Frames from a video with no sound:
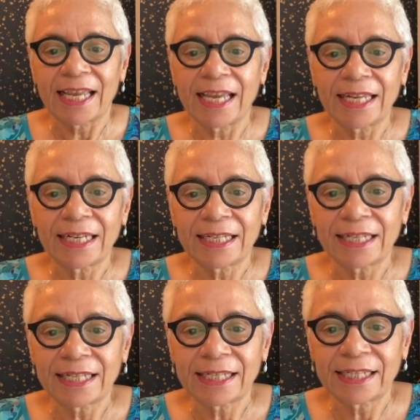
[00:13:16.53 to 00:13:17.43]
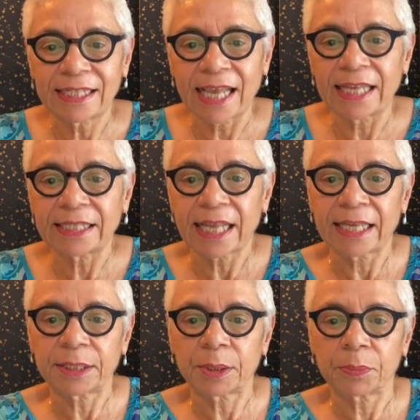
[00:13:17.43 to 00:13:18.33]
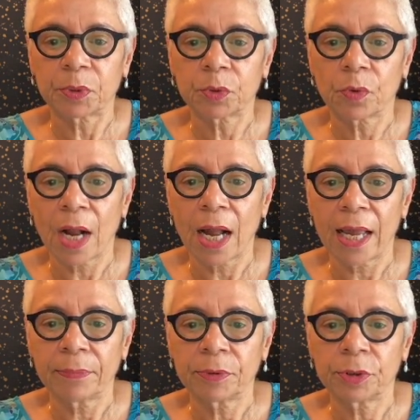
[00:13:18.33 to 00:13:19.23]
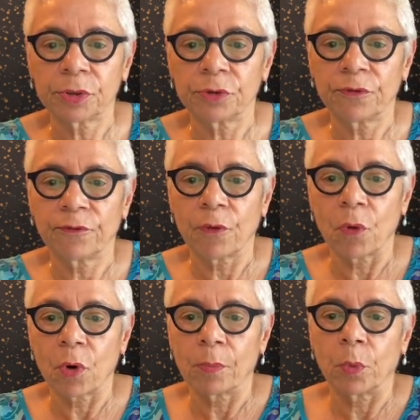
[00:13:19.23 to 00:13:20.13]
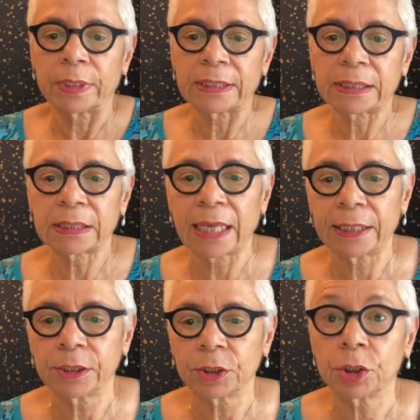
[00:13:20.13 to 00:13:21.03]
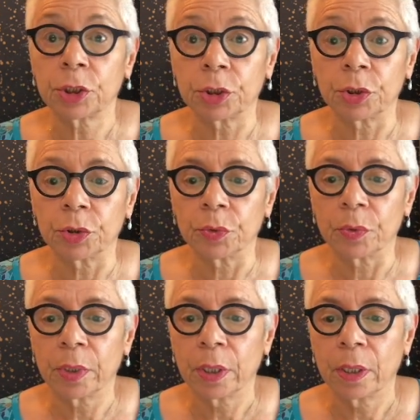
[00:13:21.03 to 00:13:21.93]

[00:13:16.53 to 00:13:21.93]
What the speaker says: It says a subscribe to form was sent to